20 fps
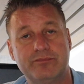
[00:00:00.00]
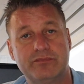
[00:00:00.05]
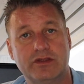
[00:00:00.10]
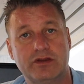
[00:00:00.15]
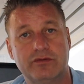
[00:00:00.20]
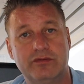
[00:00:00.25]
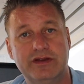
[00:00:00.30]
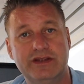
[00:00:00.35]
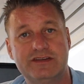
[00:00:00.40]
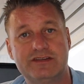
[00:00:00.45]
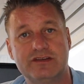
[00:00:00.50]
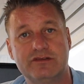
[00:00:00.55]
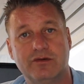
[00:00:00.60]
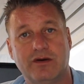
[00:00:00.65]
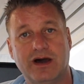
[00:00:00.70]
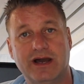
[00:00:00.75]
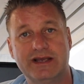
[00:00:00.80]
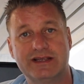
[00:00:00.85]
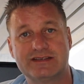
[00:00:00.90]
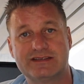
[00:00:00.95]
The reason
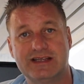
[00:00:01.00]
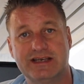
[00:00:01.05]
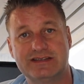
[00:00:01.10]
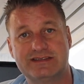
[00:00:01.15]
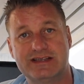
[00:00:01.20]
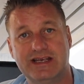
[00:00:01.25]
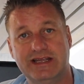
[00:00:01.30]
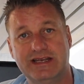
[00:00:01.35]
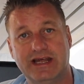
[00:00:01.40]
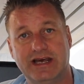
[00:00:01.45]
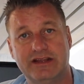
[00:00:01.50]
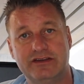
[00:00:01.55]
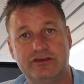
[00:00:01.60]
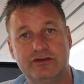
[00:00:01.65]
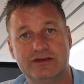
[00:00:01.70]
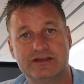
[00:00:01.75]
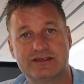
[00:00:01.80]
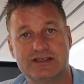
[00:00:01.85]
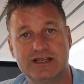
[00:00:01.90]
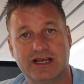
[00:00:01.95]
why is they say that
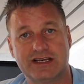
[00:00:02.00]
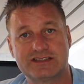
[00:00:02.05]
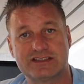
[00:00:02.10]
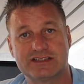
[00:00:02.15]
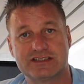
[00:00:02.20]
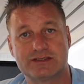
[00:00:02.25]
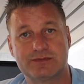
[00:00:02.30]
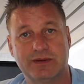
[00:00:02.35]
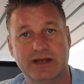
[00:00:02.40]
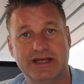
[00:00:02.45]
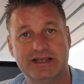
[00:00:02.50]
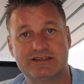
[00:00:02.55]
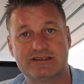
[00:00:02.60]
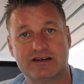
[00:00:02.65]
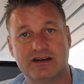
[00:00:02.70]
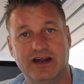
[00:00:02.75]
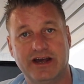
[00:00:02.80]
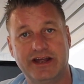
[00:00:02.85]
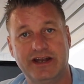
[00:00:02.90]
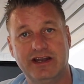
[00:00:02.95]
US license plates
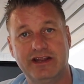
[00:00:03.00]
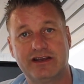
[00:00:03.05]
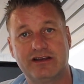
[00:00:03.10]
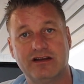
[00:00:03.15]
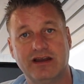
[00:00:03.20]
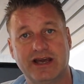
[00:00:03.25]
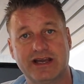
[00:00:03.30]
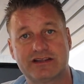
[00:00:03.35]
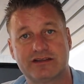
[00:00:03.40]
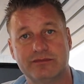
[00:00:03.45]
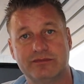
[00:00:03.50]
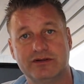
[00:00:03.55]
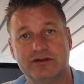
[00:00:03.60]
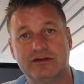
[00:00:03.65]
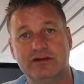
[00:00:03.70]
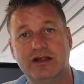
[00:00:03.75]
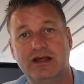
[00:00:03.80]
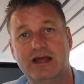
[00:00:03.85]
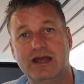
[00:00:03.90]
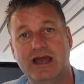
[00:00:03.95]
are highly
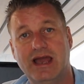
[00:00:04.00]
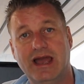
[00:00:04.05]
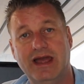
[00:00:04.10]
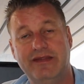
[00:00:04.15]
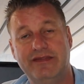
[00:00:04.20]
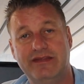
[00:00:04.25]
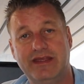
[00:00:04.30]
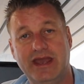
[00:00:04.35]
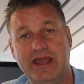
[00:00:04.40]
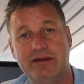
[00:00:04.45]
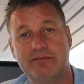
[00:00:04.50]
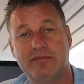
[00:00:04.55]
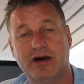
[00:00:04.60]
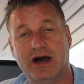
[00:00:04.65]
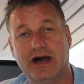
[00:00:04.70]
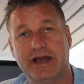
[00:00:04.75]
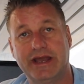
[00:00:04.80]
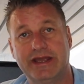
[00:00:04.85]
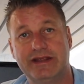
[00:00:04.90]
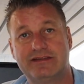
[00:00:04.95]
collectible and they
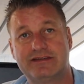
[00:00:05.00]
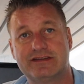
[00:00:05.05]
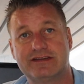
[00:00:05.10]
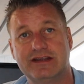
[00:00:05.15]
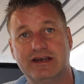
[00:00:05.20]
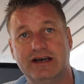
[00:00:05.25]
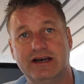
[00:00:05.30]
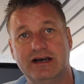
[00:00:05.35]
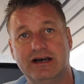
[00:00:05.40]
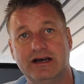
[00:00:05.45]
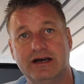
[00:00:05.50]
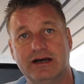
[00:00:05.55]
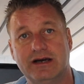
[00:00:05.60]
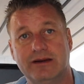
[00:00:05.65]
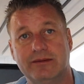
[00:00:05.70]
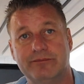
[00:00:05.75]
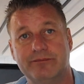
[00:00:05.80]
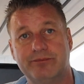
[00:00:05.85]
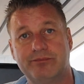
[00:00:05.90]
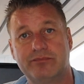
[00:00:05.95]
might
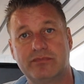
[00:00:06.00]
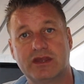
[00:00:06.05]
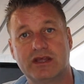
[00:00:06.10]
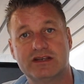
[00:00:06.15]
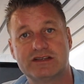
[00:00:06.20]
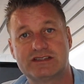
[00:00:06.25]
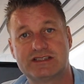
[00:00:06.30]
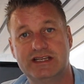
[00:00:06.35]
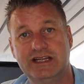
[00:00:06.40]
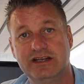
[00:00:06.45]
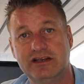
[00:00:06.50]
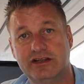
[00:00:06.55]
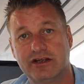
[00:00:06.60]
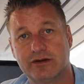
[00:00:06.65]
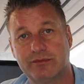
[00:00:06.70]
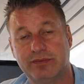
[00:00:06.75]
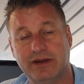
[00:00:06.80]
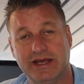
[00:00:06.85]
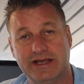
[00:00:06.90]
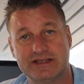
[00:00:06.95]
steal
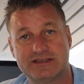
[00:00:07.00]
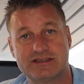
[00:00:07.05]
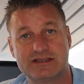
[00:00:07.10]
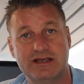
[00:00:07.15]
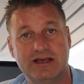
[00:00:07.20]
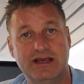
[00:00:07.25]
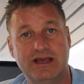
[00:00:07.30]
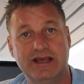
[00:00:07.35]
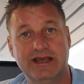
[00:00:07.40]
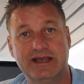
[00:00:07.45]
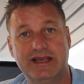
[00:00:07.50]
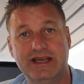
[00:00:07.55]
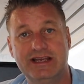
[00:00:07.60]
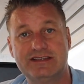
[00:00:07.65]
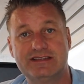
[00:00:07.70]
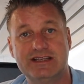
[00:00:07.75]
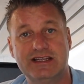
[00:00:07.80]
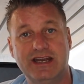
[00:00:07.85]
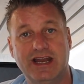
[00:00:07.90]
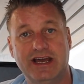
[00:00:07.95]
your plates.
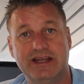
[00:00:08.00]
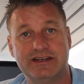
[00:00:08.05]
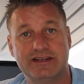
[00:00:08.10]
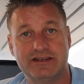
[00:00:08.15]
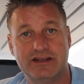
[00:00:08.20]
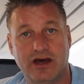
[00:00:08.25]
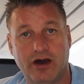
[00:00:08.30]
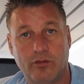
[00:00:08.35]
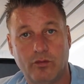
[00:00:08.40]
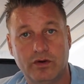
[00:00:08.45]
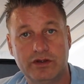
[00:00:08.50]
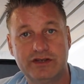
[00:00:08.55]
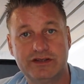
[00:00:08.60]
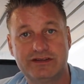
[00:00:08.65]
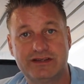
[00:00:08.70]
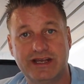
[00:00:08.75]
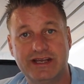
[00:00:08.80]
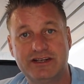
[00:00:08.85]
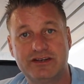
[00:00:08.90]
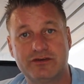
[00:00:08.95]
Casey and I did not want
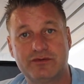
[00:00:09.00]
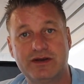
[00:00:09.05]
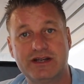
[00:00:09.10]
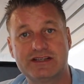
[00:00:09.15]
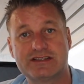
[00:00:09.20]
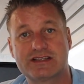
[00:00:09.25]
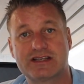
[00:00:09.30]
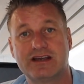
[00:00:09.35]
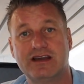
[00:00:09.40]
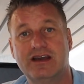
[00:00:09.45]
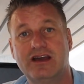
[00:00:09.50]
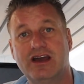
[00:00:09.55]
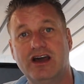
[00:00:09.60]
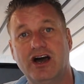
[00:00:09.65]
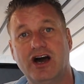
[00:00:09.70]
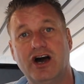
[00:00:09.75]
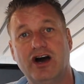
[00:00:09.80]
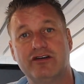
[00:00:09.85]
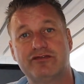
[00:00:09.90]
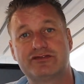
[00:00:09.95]
to take the risk
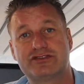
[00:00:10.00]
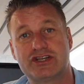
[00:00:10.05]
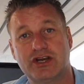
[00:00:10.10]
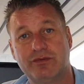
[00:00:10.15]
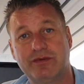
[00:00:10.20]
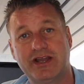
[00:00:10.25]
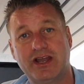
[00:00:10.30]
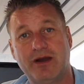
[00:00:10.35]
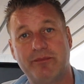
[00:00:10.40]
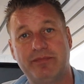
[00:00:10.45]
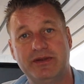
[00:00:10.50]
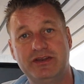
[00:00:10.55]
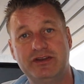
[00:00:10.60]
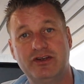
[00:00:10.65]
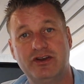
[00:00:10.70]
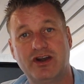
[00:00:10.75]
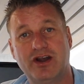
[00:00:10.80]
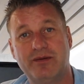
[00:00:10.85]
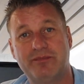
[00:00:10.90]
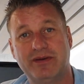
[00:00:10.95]
of showing up in
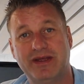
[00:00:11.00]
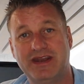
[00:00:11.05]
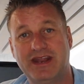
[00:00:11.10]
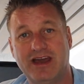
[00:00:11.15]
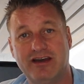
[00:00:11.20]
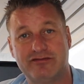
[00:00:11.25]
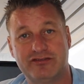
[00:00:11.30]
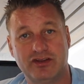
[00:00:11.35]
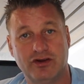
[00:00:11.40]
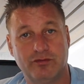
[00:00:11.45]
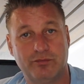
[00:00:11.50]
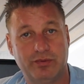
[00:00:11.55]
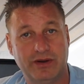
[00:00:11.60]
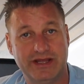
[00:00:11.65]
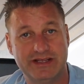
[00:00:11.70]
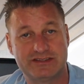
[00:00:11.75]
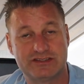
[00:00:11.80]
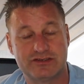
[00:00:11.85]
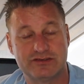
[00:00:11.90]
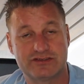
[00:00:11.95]
Europe and have no
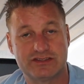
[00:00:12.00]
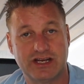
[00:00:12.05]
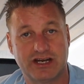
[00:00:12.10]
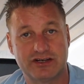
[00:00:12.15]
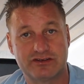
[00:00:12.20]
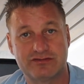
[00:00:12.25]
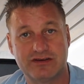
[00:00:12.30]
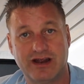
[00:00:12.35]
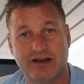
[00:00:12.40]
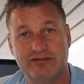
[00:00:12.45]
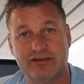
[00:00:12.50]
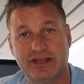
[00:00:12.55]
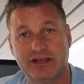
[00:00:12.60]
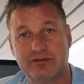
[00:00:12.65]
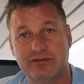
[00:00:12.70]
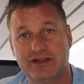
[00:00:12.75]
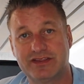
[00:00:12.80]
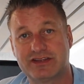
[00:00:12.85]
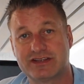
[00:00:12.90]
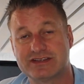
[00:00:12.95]
plates to start traveling
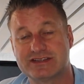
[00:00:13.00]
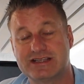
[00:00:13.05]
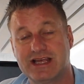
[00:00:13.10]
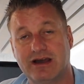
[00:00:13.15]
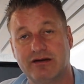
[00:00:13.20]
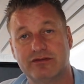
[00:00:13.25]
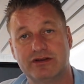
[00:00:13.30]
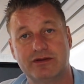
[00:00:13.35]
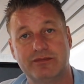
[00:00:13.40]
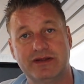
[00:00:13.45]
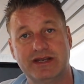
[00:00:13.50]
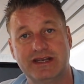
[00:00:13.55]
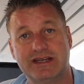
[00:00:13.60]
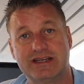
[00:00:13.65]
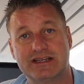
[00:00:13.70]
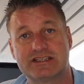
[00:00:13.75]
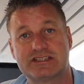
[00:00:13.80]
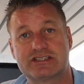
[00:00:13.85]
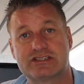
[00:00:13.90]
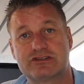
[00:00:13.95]
with, because that would have been
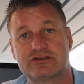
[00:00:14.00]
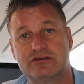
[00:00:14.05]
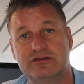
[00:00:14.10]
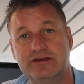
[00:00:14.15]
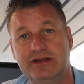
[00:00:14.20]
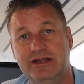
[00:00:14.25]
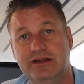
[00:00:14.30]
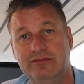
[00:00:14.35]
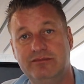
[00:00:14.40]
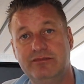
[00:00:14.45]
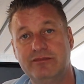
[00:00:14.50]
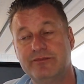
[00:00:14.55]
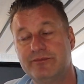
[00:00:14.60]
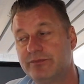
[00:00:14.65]
an extreme